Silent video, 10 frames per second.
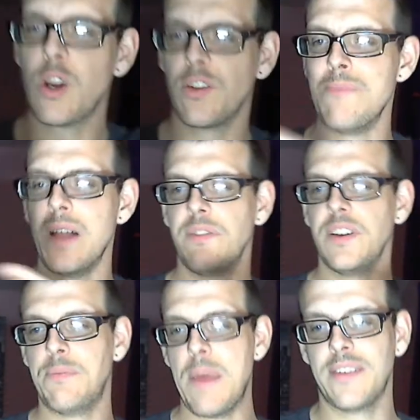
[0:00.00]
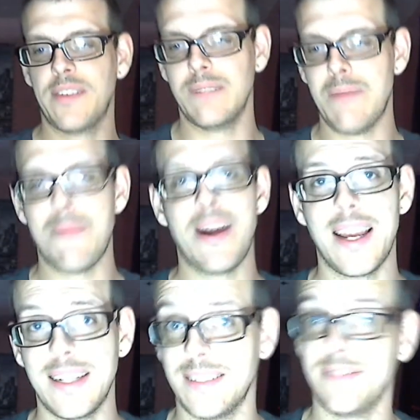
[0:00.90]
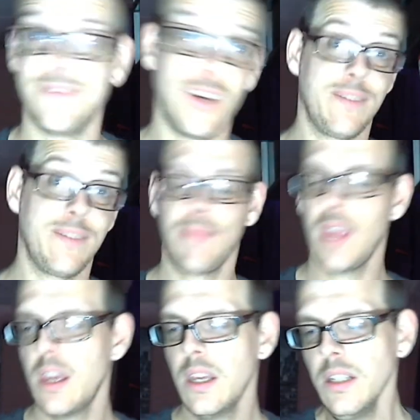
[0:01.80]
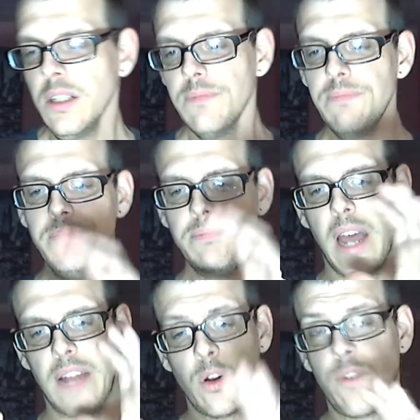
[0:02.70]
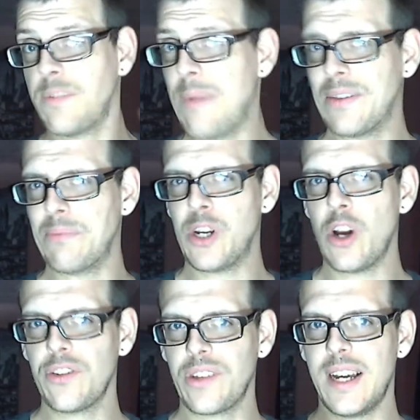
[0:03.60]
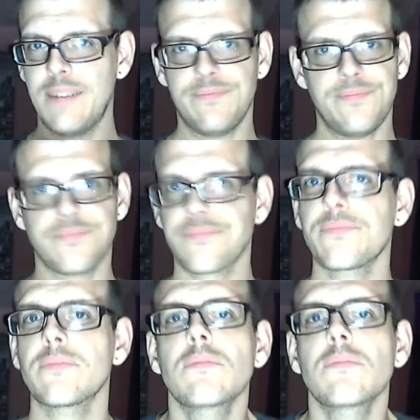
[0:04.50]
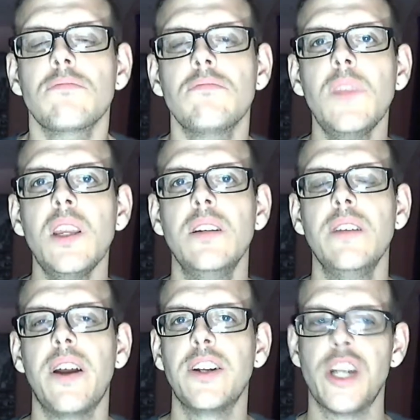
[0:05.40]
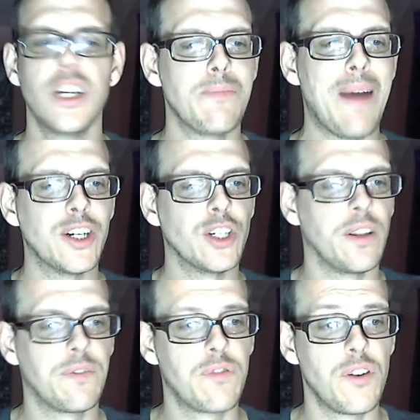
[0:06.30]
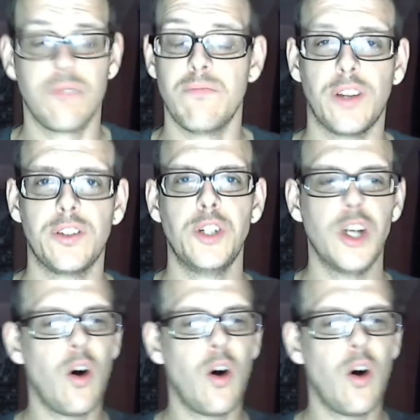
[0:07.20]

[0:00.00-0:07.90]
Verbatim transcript: MILF is basically mum I like to fuck. I don't know if it's basically because of that, and they've had to change the packaging on the front. Not too sure.